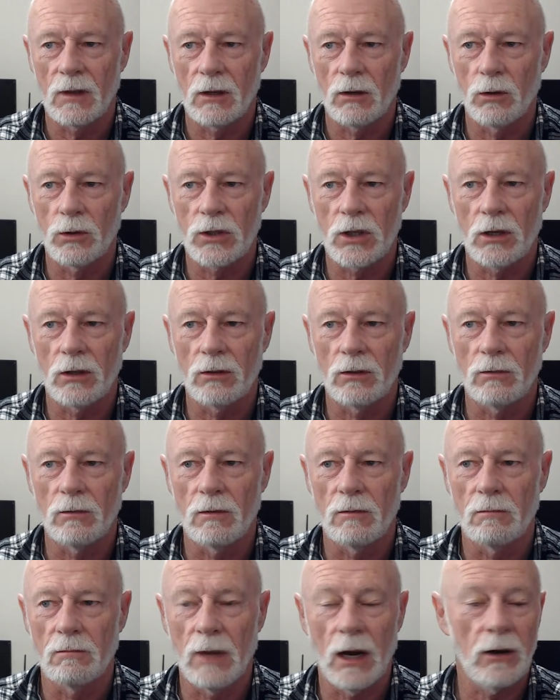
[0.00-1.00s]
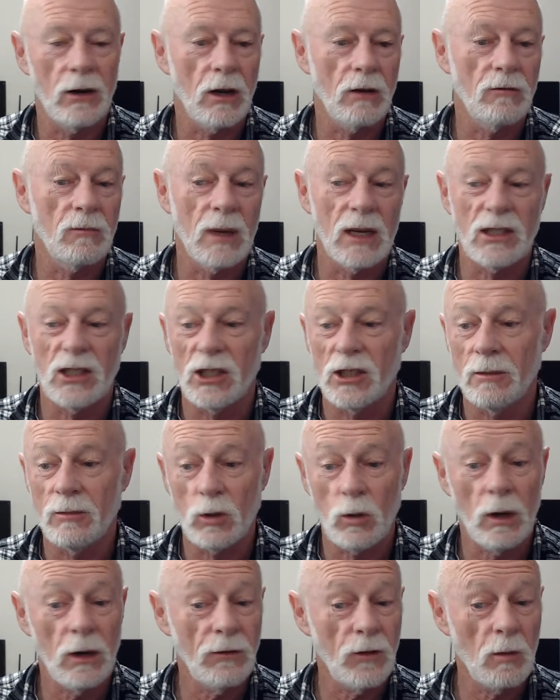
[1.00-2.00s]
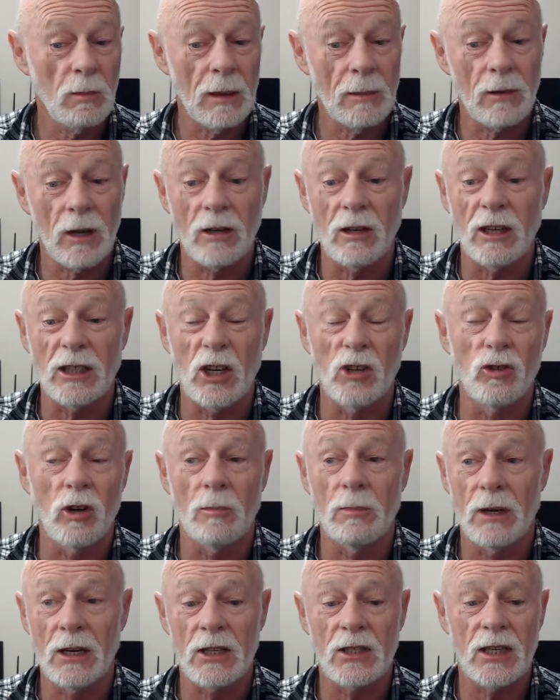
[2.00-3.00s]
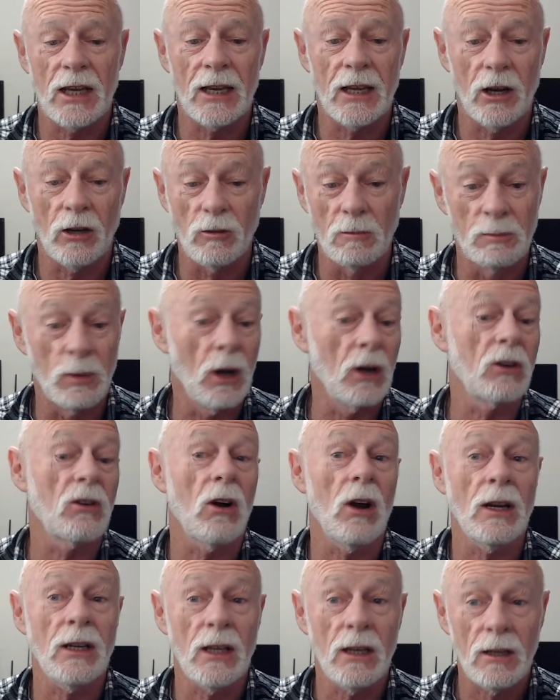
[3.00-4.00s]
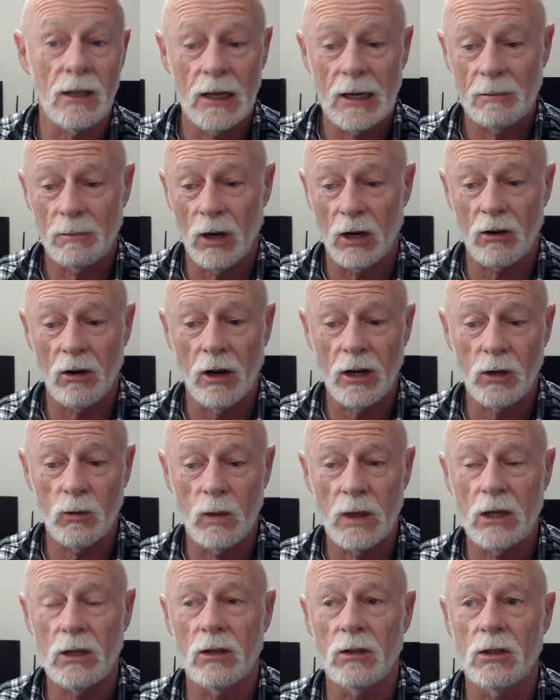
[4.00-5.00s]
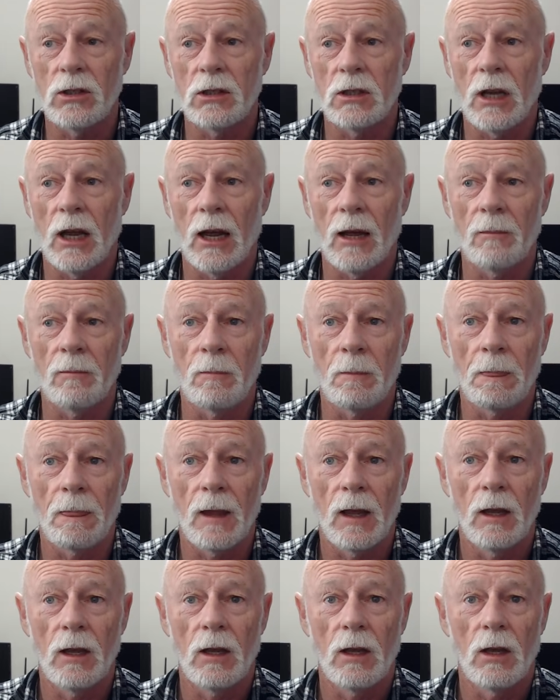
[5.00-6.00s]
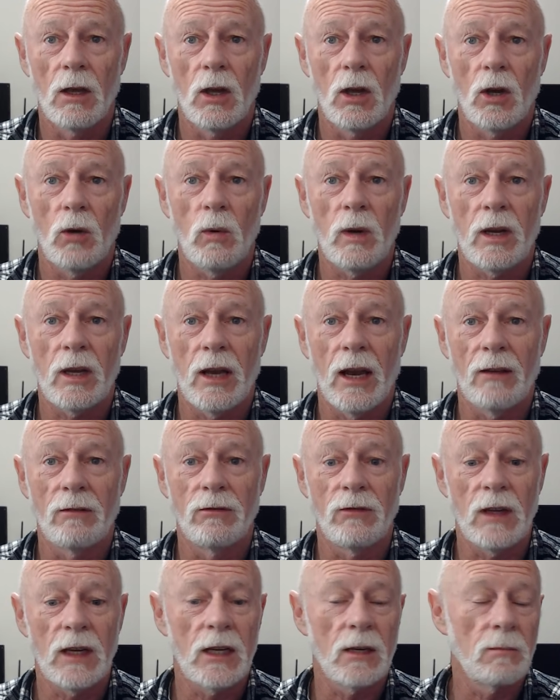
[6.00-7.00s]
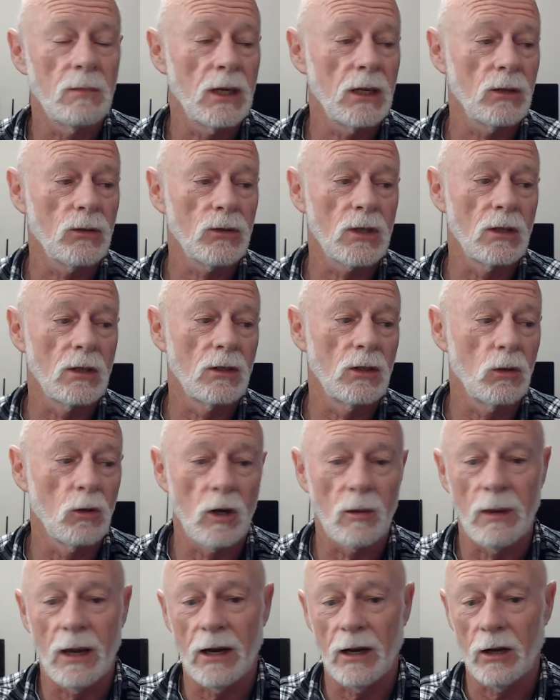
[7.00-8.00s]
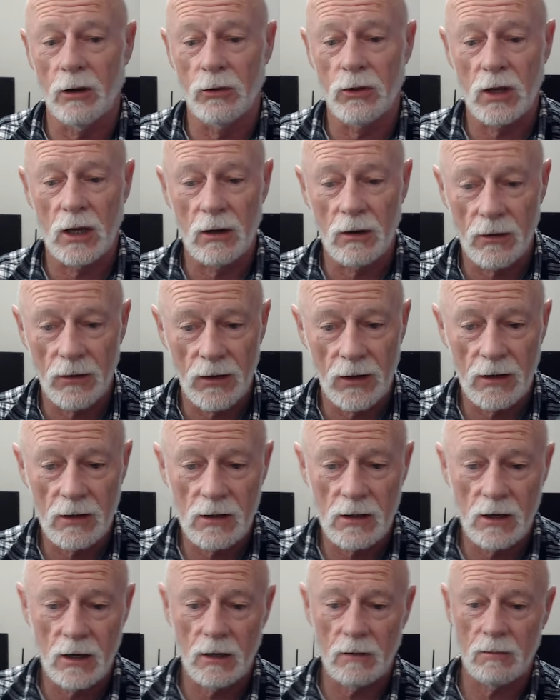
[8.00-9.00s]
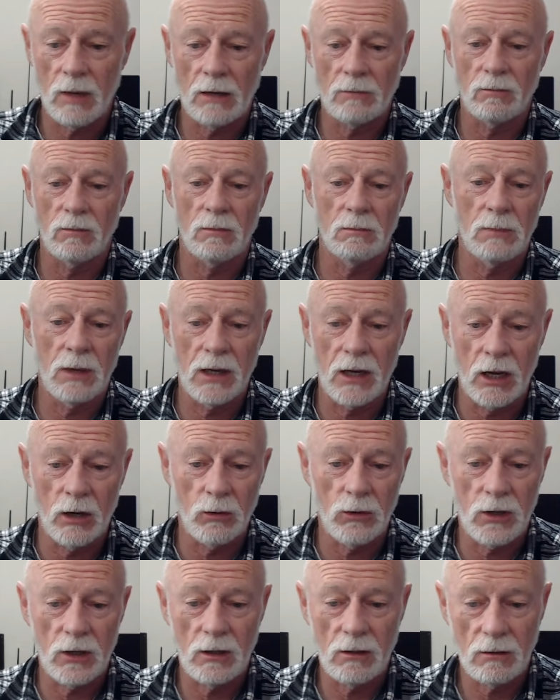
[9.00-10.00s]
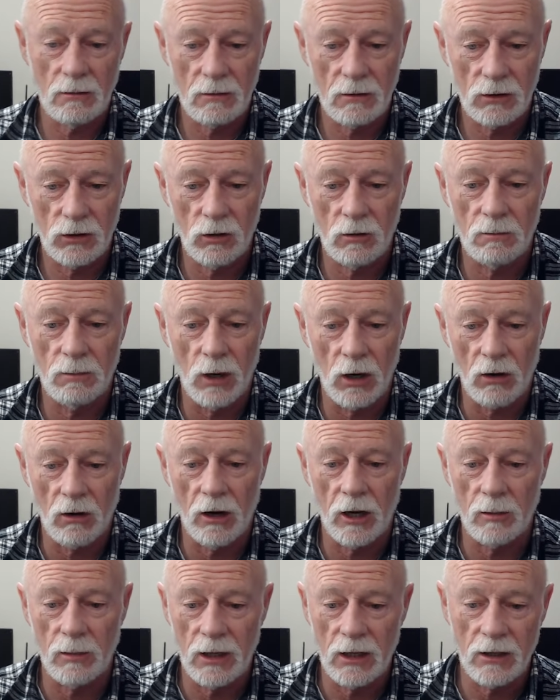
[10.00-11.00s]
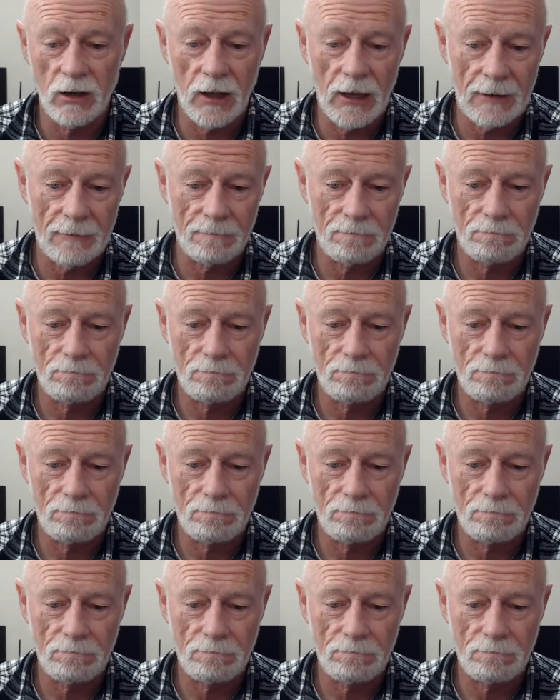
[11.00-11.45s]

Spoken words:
also Mario from RC Shims. Quite a few people I'd like to drop in and say, to Bot Grinder. Bot Grinder, we could have vegan meals and talk about healthcare and things, about being healthy. Sure, Bot Grinder be into that.